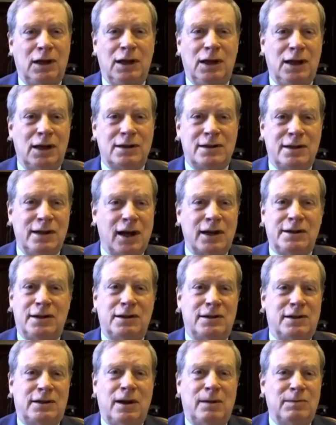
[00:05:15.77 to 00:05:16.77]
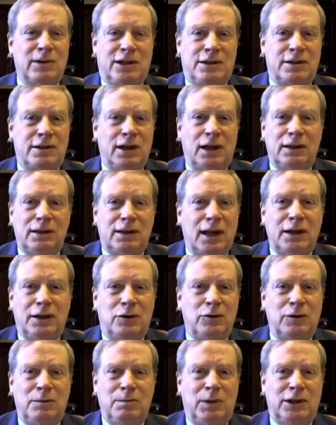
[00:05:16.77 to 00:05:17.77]
It's not to some extent. They
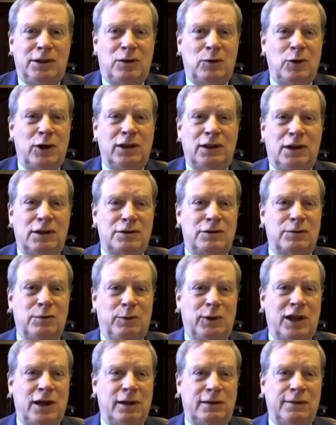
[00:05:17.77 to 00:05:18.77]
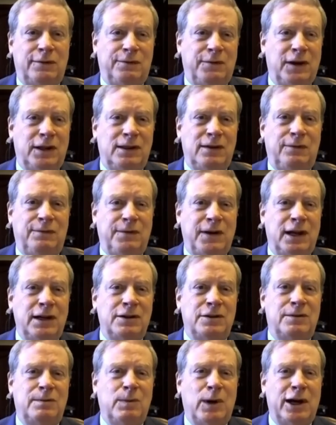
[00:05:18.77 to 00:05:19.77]
couldn't be doing this without the Fed. The Fed
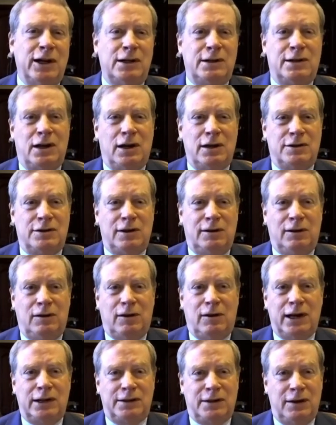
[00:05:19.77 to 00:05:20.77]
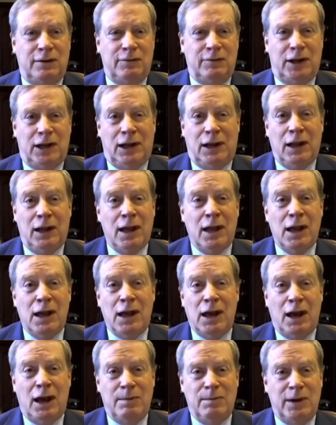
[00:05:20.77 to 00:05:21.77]
is monetizing their activity.
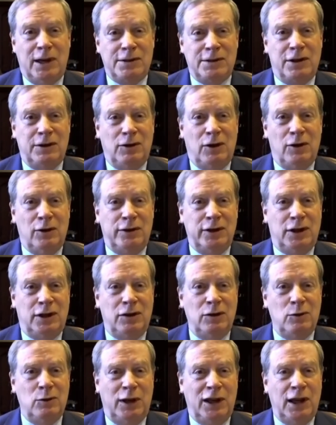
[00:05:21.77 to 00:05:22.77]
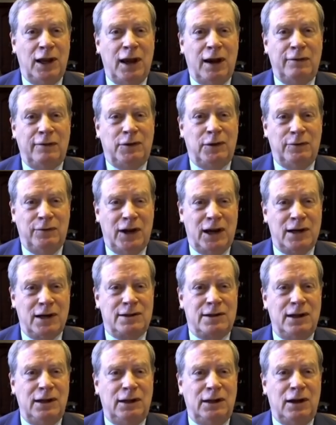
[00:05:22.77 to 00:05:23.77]
I mentioned all the QE after
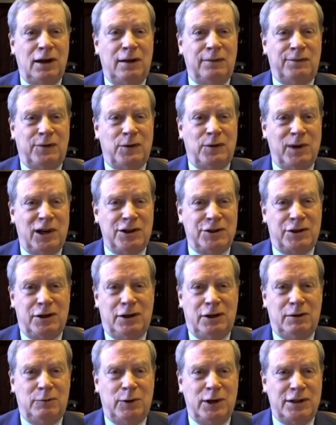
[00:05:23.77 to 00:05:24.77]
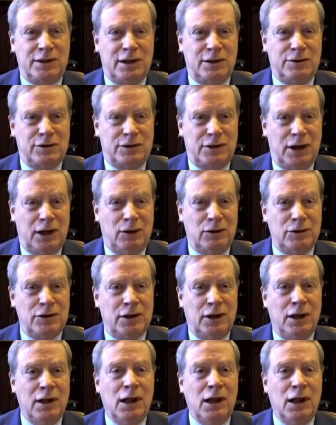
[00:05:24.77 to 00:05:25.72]
vaccine confirmation and retail sales.